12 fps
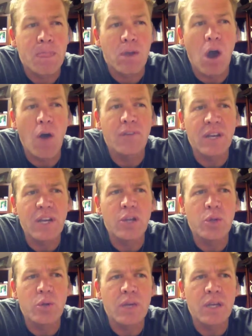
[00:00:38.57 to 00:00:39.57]
often
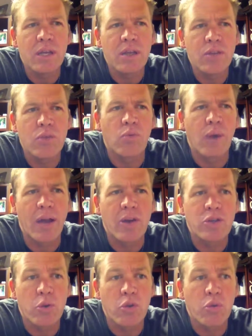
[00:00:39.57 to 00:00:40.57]
including the
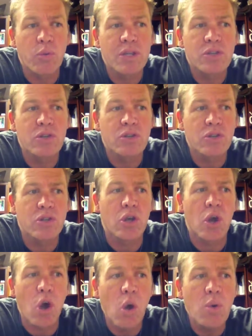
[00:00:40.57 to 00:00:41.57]
writer's or the researcher's
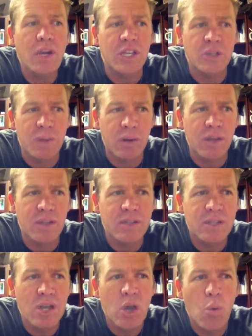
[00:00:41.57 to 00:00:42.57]
own
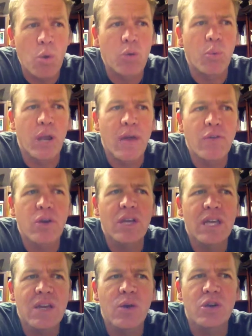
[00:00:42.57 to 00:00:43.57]
experience with whatever
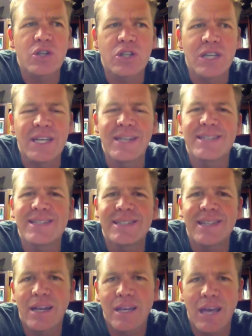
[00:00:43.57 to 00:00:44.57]
he or she is
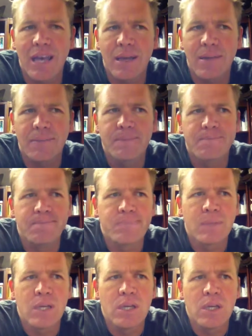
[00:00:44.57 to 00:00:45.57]
studying.
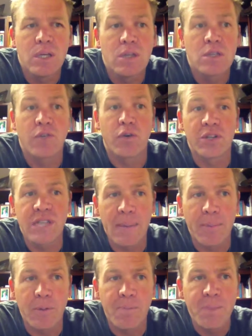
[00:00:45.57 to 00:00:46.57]
So, for
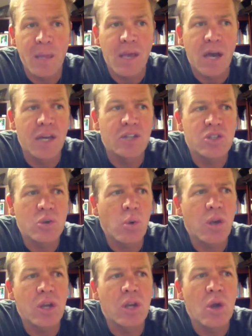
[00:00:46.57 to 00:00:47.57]
example, a
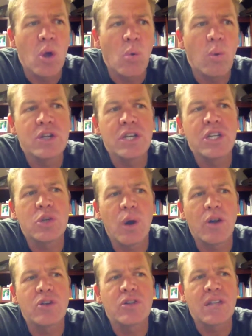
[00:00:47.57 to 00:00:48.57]
historian wishing to
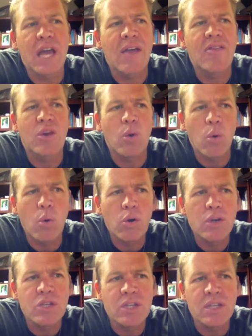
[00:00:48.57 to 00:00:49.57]
understand the
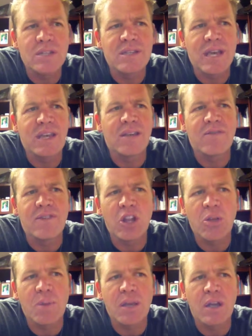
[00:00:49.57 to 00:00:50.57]
origins and
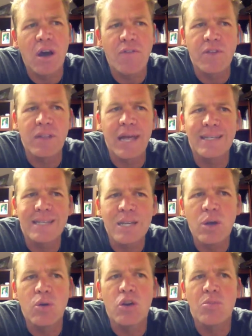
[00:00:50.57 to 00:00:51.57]
development of the
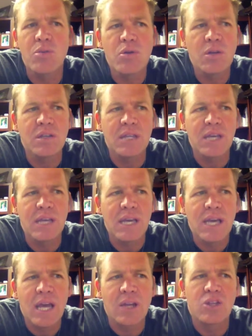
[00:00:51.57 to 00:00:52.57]
Latino community
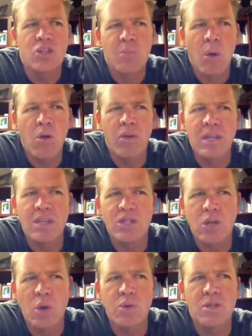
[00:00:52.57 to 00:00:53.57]
in a small
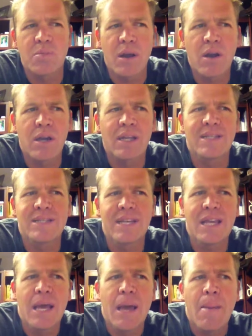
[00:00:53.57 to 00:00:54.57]
East Coast American
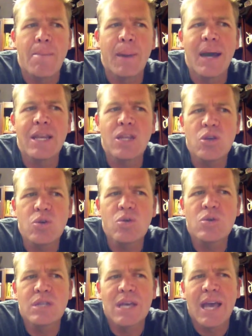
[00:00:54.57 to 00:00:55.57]
city might
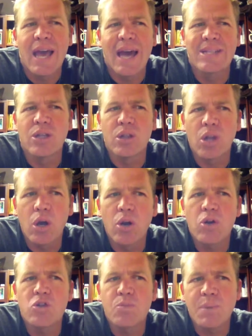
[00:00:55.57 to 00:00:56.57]
use as a
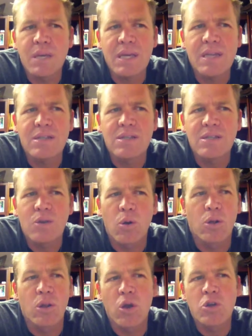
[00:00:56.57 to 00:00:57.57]
large piece or
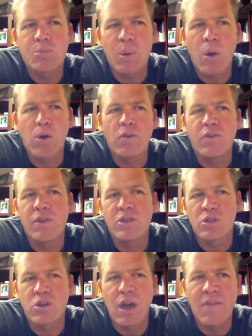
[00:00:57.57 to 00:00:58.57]
a large part of his
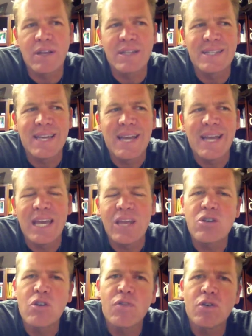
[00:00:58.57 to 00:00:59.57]
or her evidence
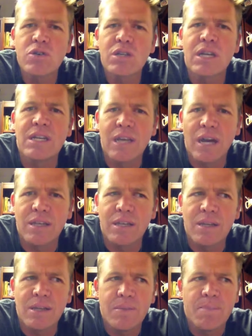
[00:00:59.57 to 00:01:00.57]
interviews
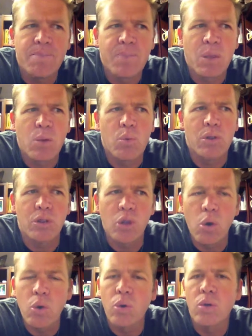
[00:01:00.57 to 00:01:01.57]
conducted with
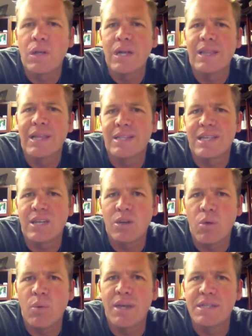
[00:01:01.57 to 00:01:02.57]
local
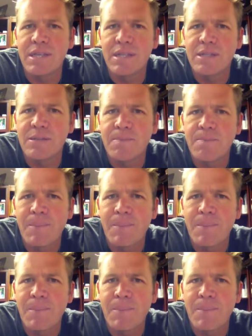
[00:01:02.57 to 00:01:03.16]
Latino residents.